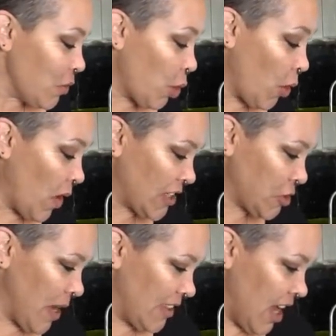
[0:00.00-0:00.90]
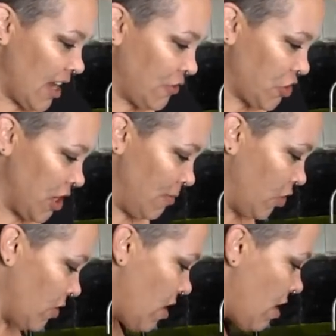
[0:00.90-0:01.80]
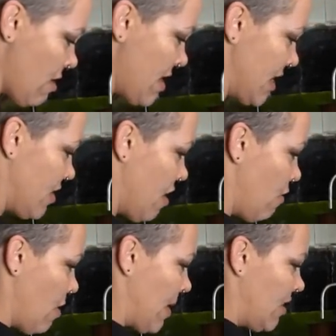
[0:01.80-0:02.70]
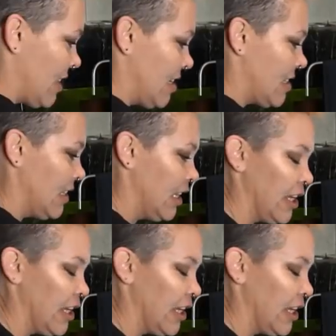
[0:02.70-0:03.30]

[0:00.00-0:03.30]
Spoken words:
or watch my live stream, you'll already know about this